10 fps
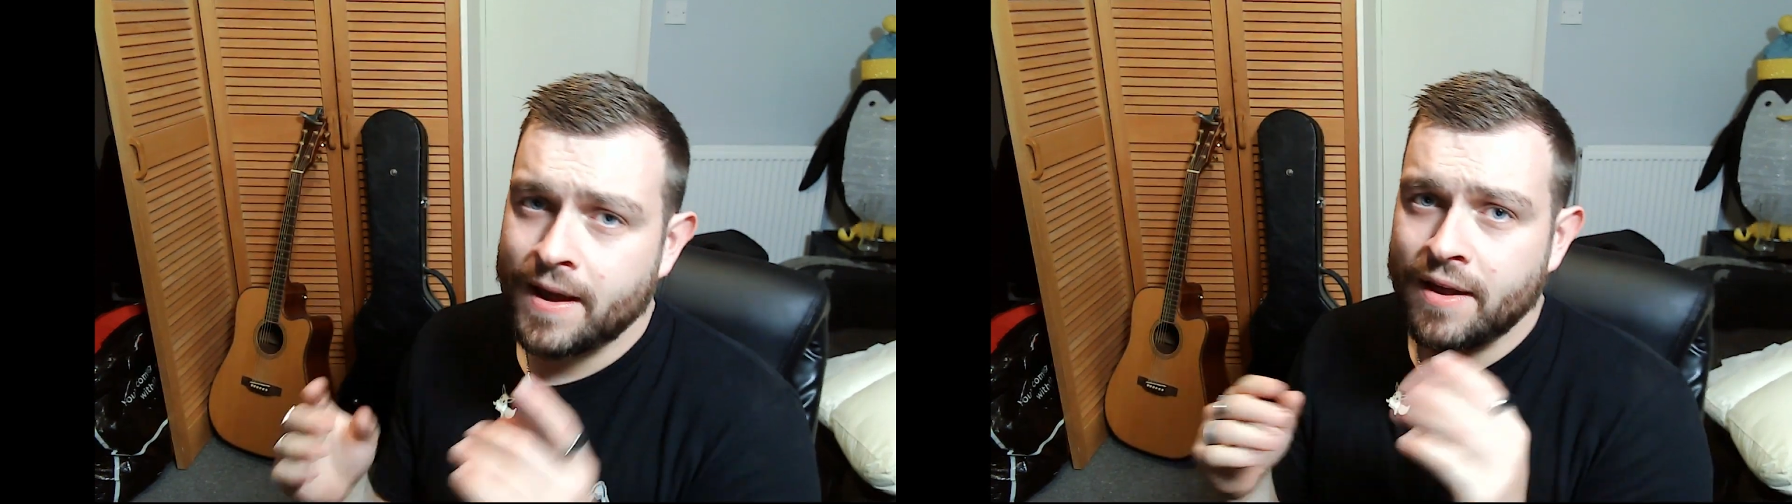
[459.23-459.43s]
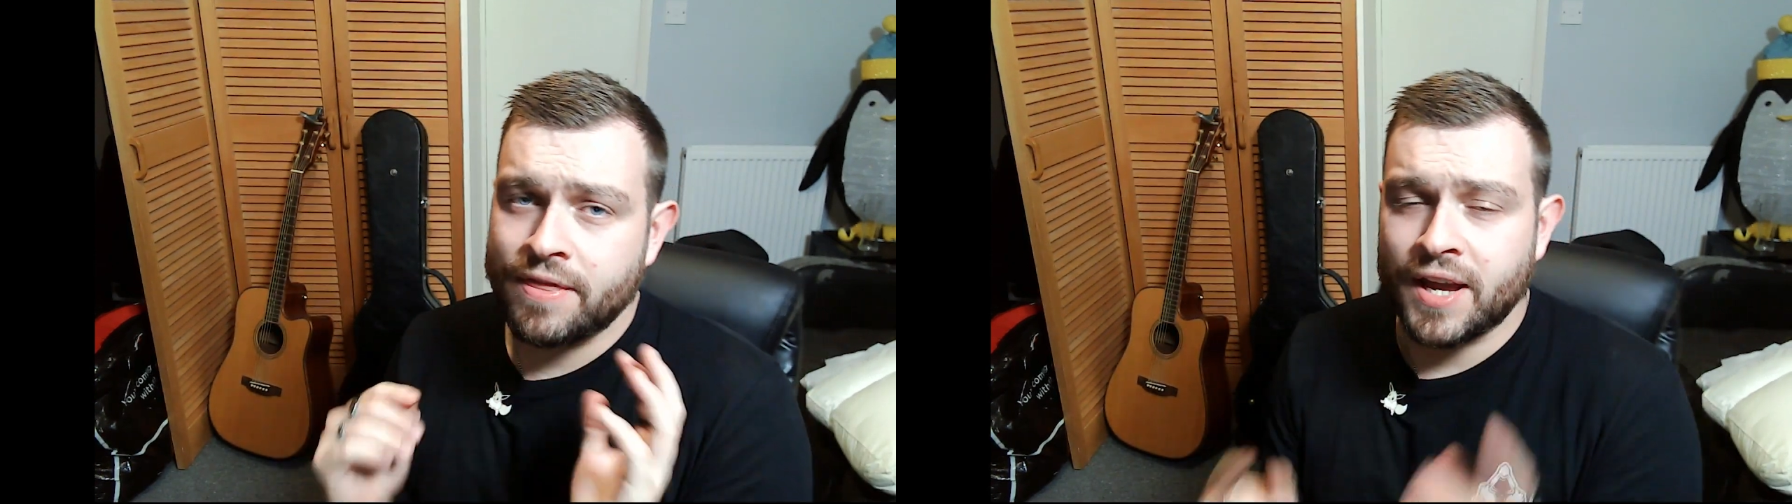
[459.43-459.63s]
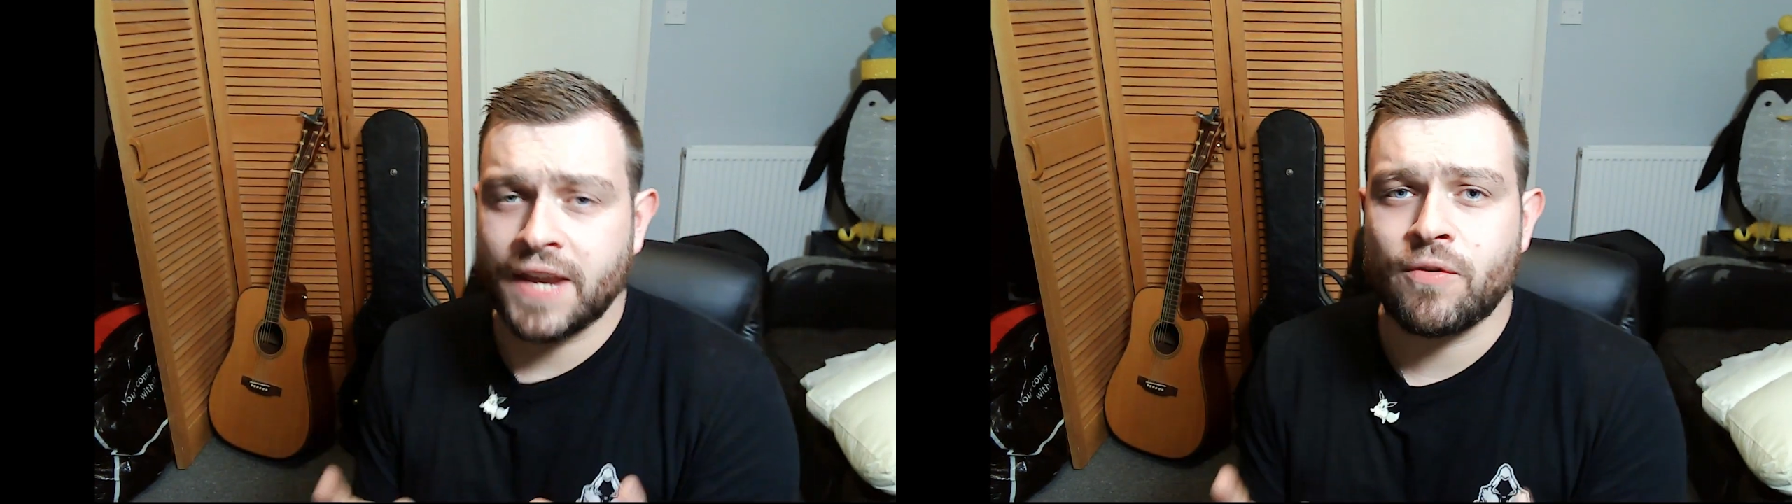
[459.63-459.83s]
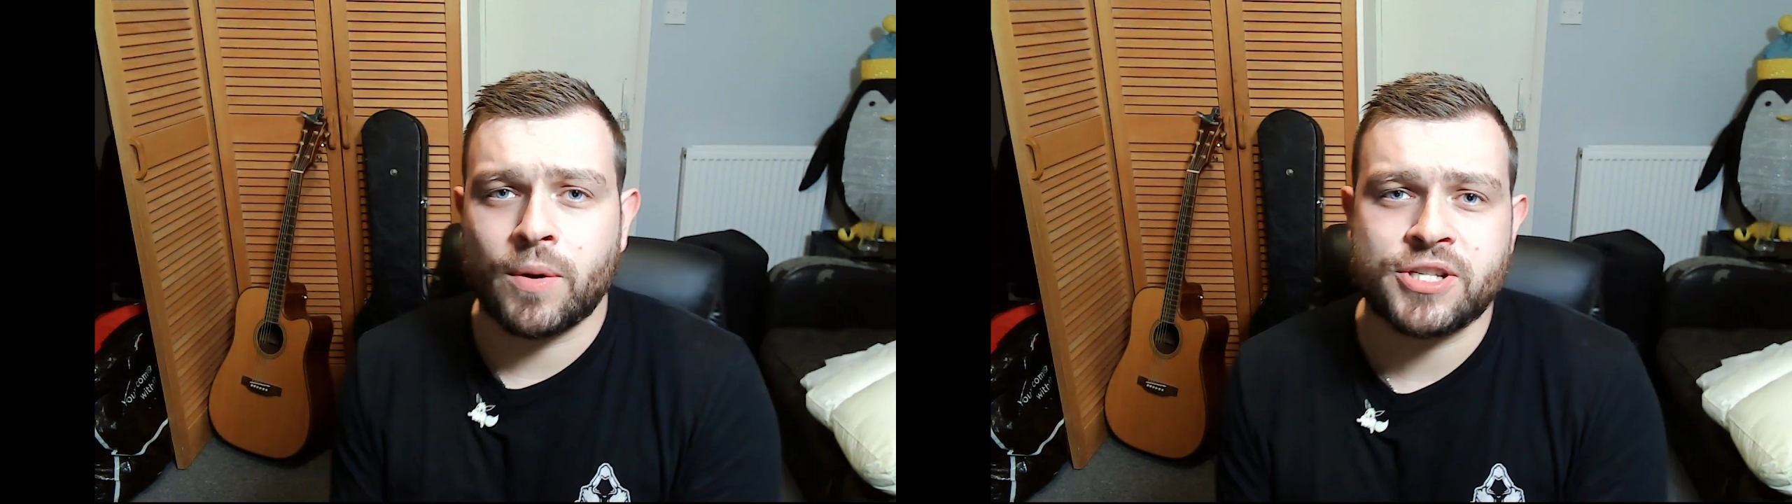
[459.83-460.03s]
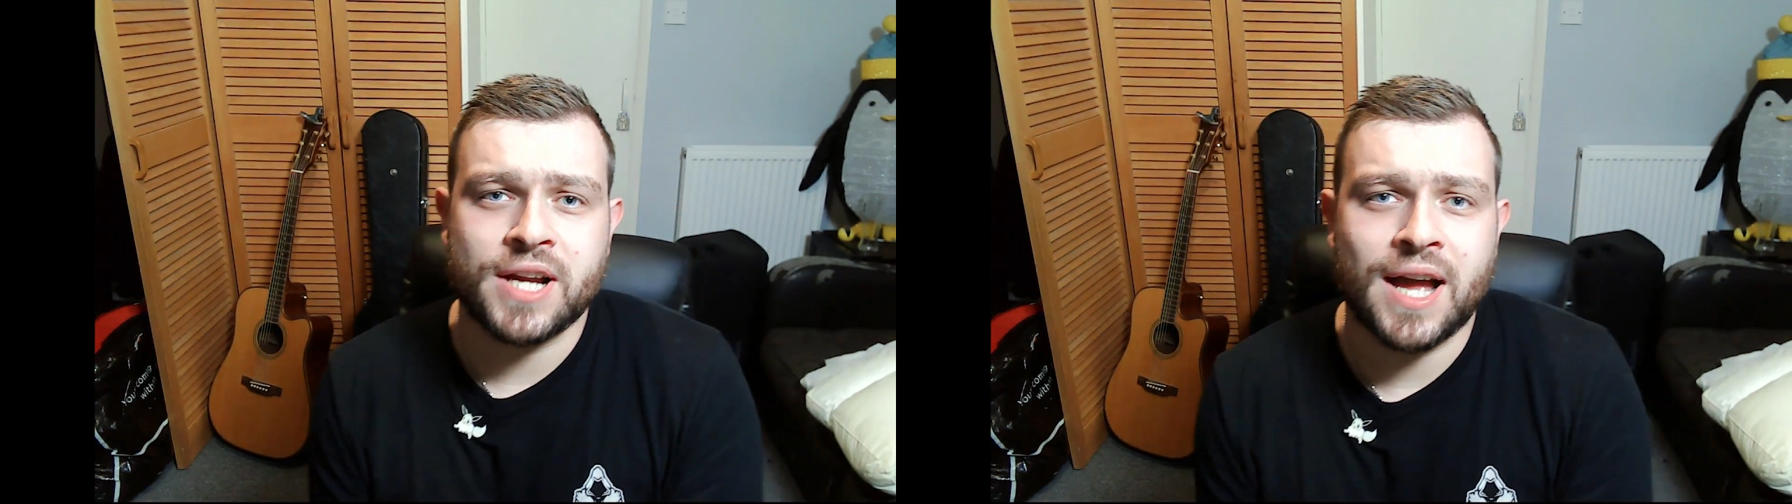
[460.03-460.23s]
Thank you for
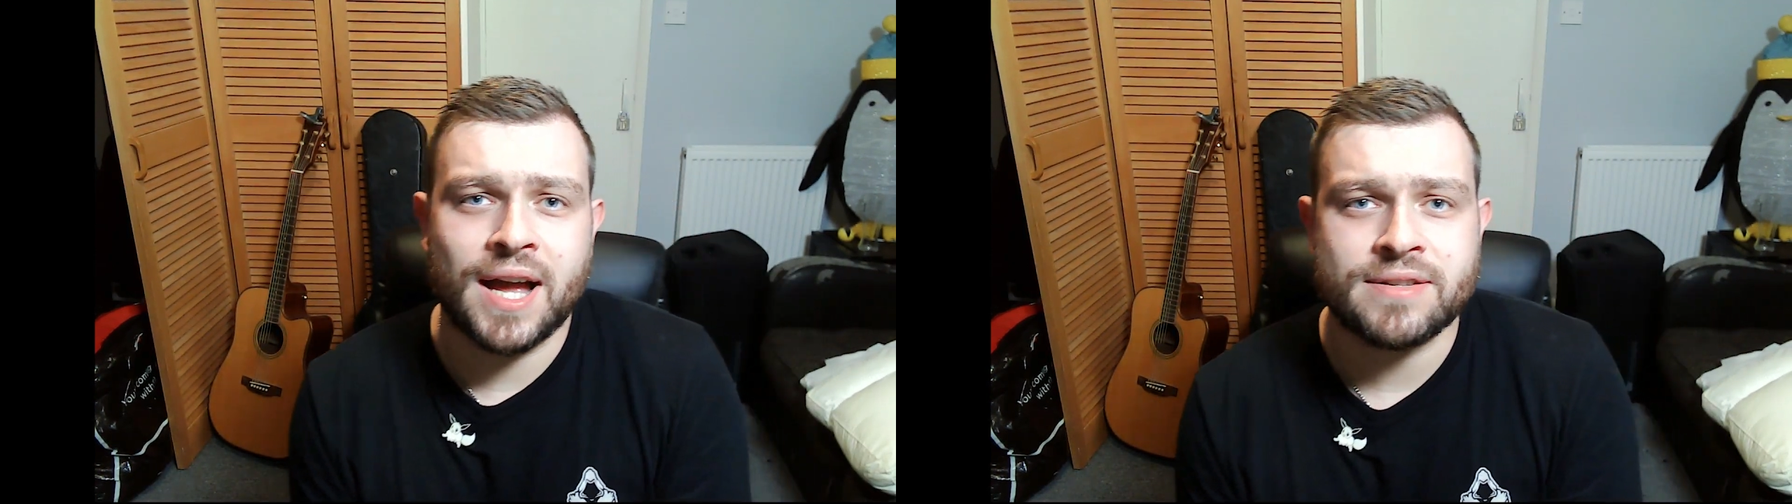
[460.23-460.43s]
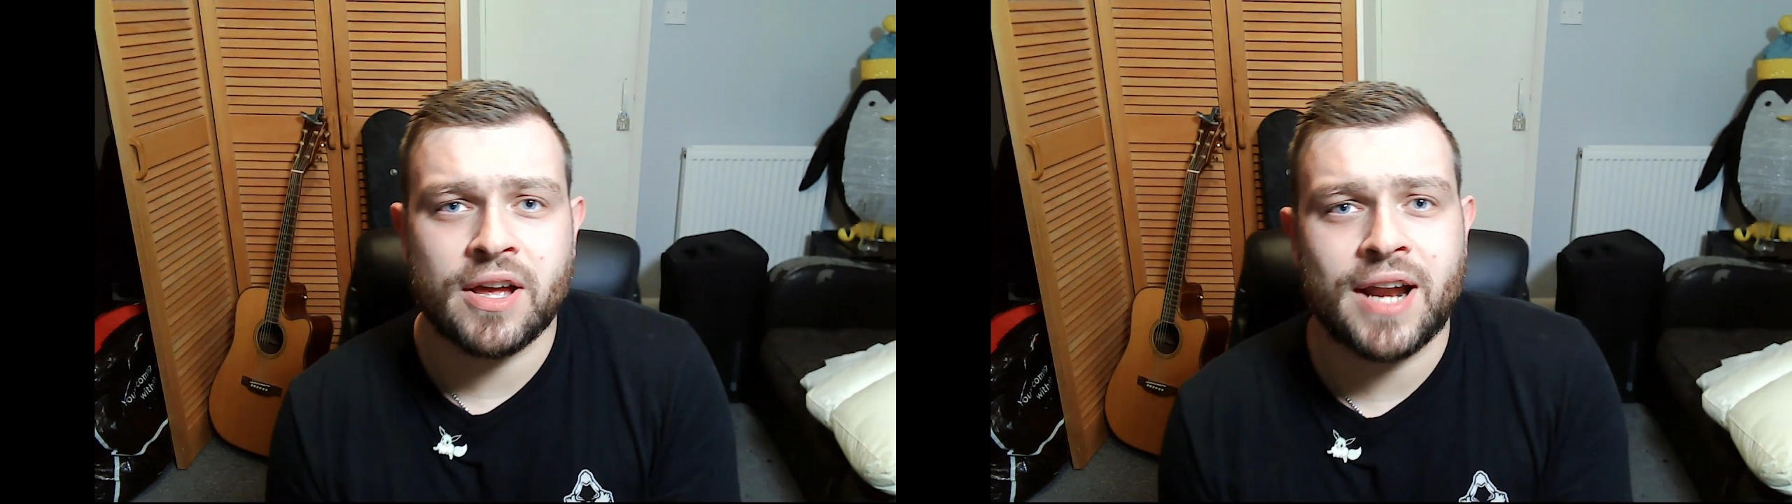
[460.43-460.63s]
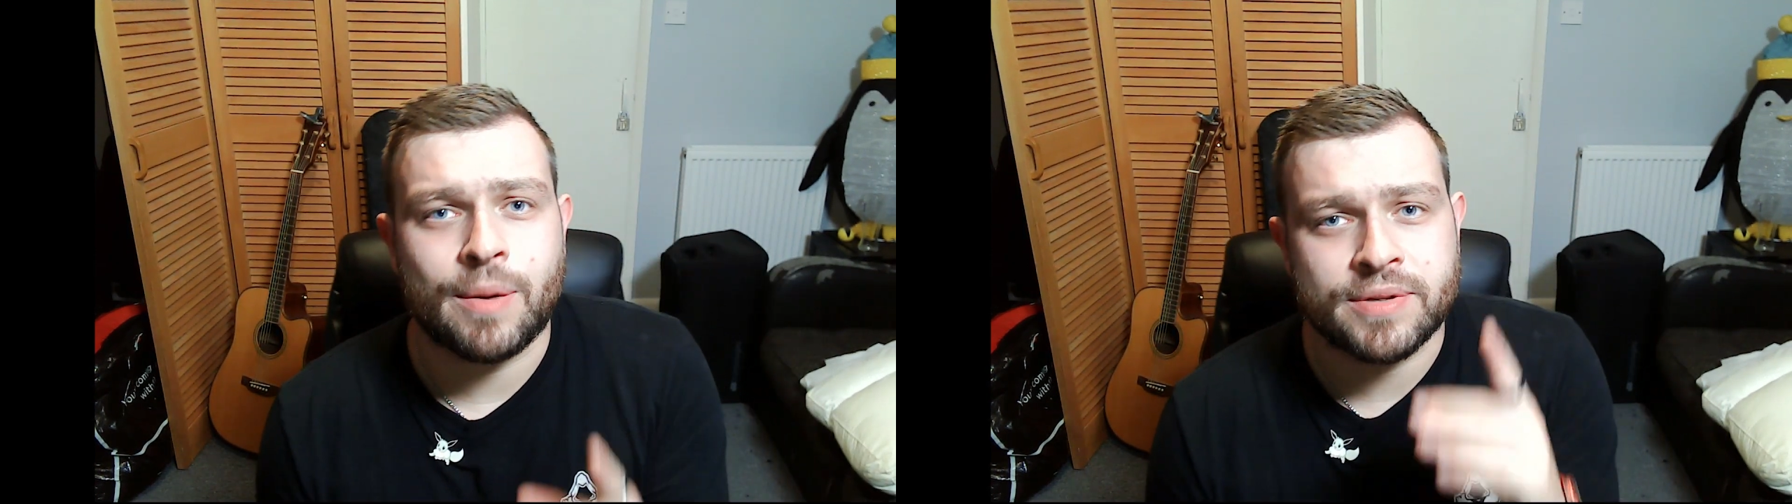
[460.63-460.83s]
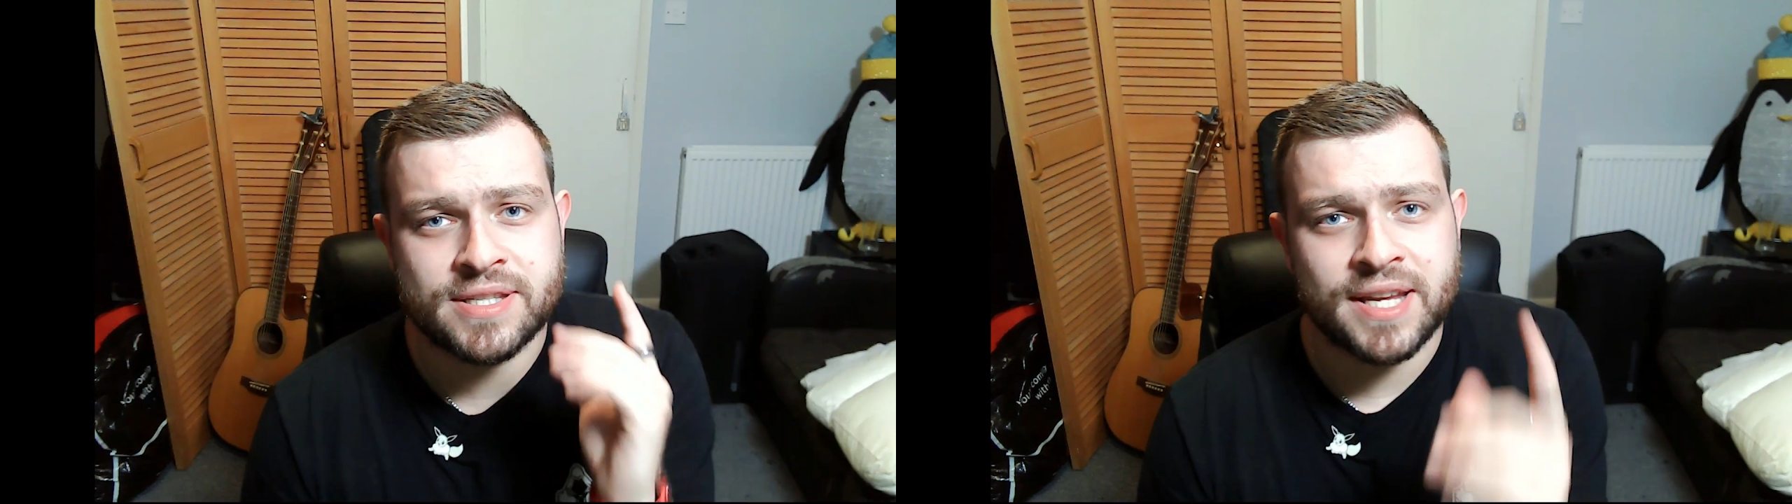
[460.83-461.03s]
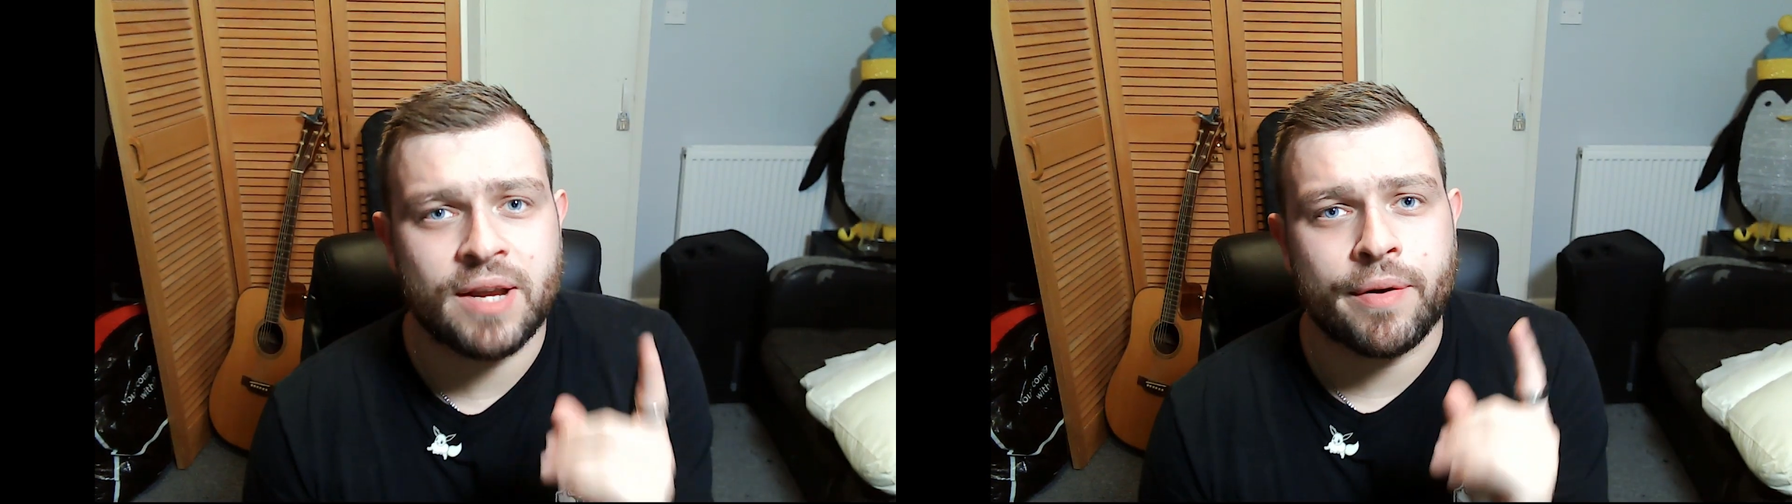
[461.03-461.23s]
watching, guys, and I will
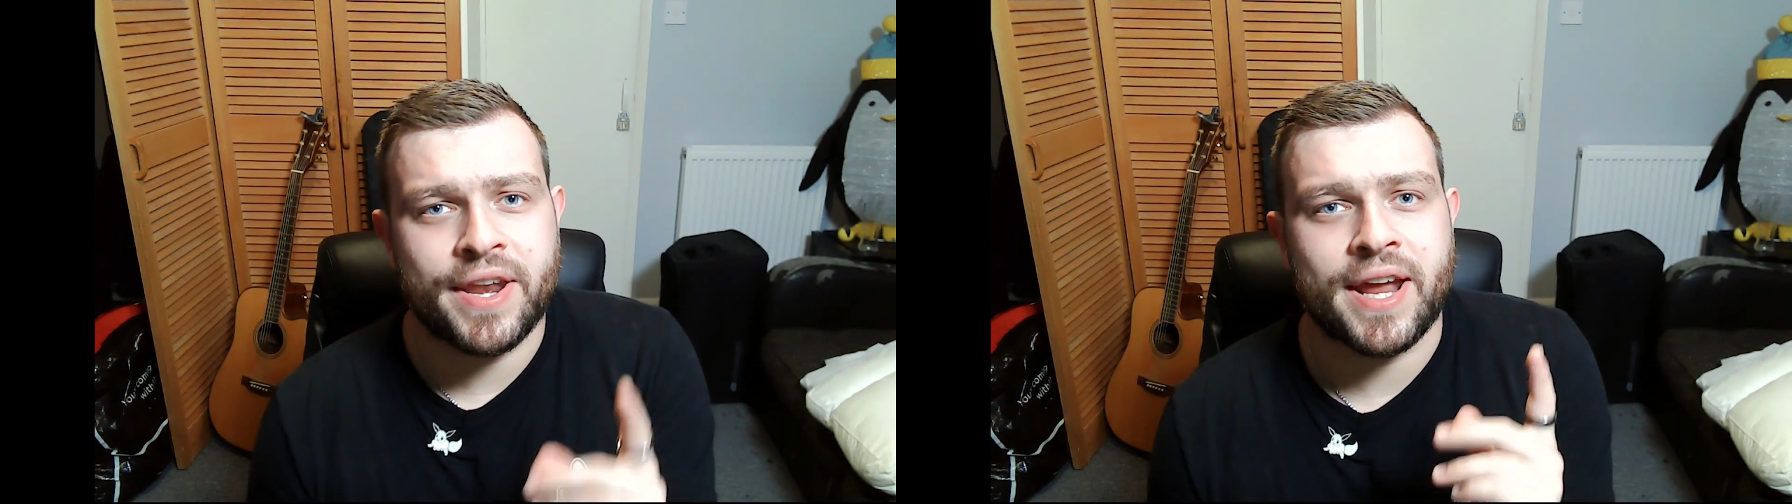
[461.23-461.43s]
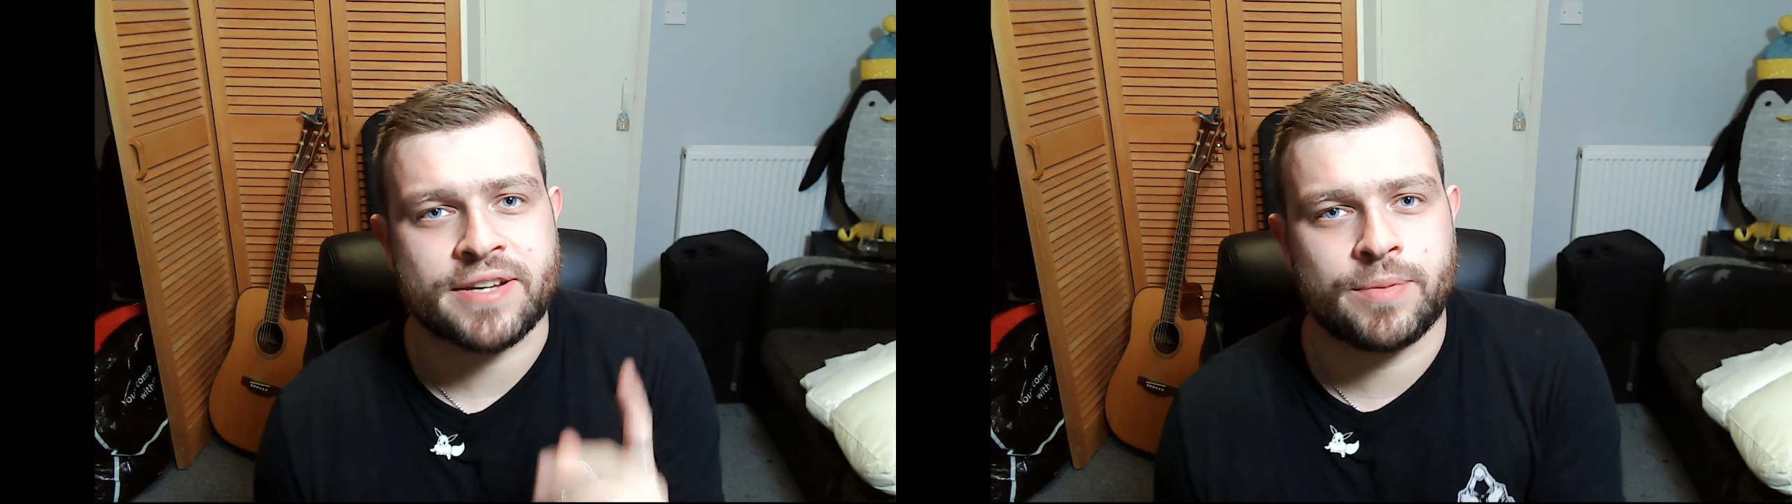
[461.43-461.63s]
see you on the next one.